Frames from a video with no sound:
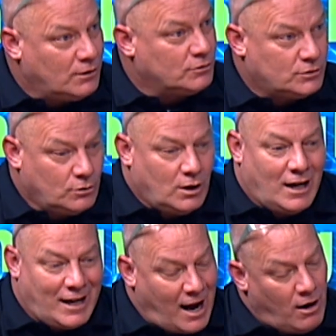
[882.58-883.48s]
So
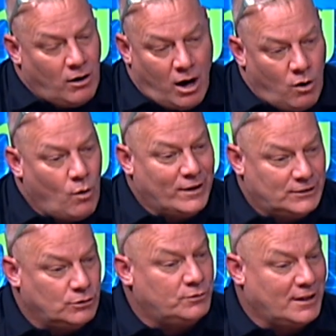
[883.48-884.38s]
I'll always
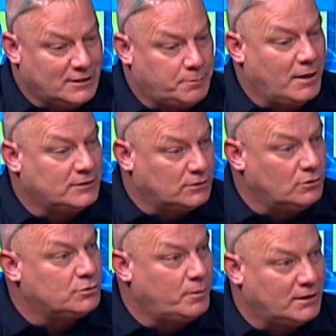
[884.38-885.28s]
do things special
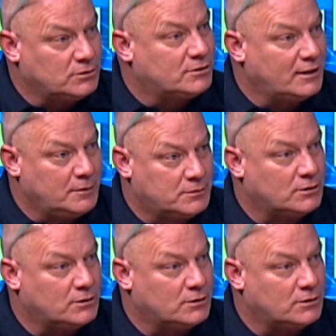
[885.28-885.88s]
on special teams.